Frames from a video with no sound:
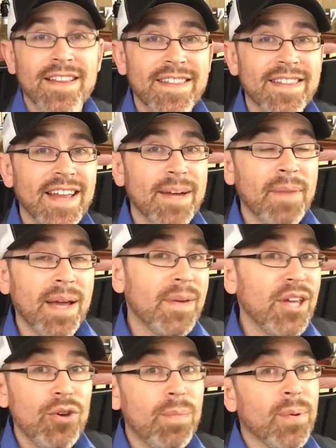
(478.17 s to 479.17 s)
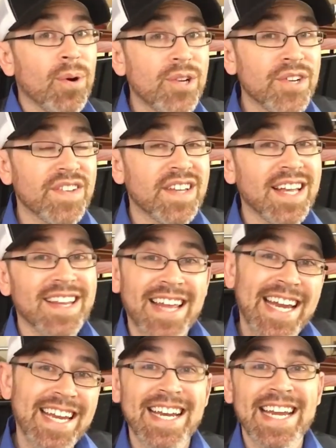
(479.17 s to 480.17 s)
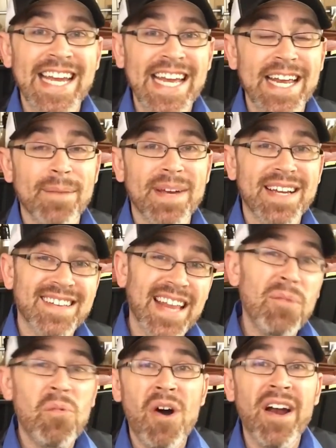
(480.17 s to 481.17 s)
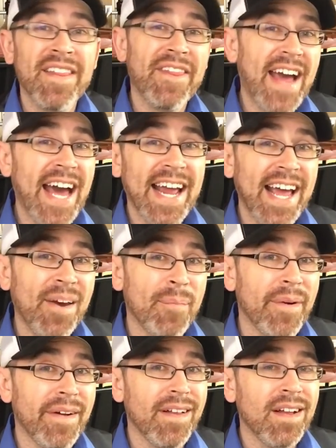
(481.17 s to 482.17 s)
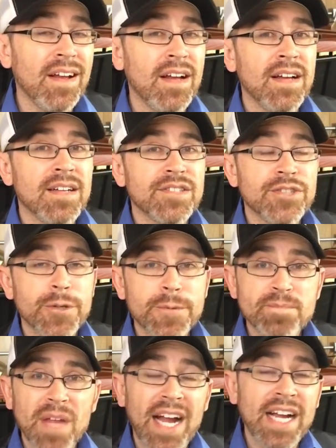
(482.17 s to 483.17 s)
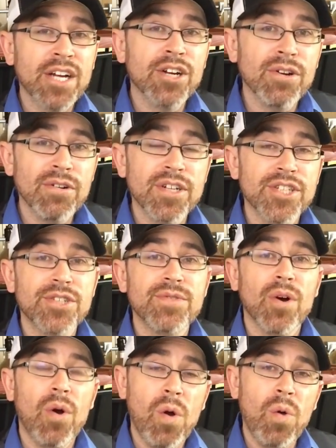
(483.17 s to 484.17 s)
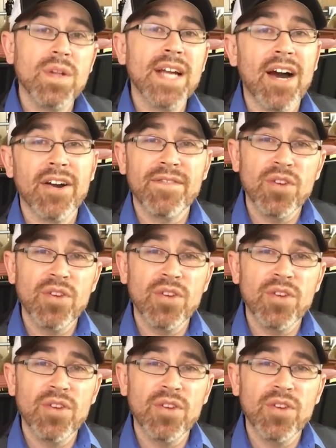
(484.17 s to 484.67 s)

that maybe you purchased it and they didn't get it because they wanted that animal. So I encourage you to hold out.